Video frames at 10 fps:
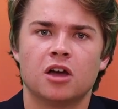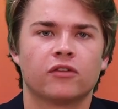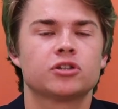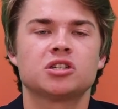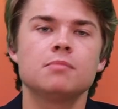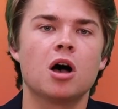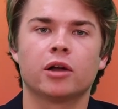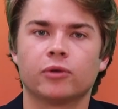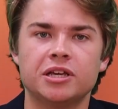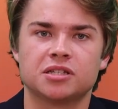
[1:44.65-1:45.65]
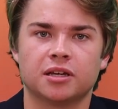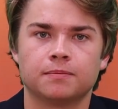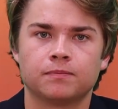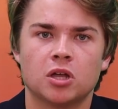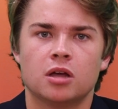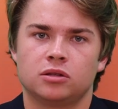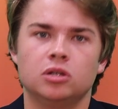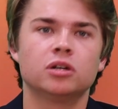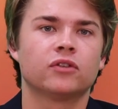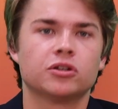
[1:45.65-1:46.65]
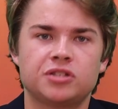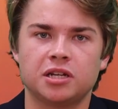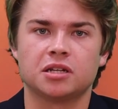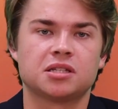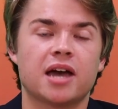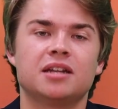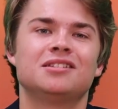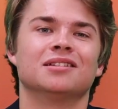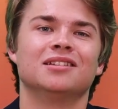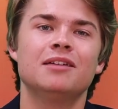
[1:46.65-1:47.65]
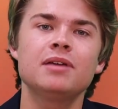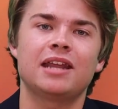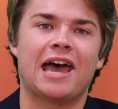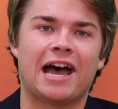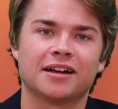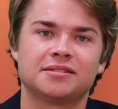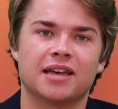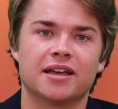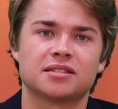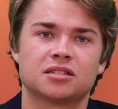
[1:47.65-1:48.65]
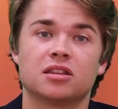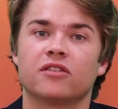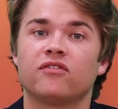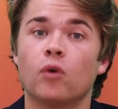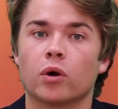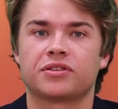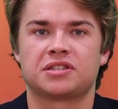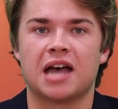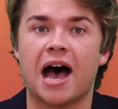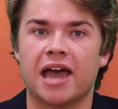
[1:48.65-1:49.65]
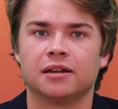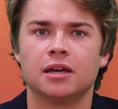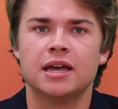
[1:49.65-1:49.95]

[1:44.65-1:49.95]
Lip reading: For some odd reason, the university decided to limit access to the 4th-Side.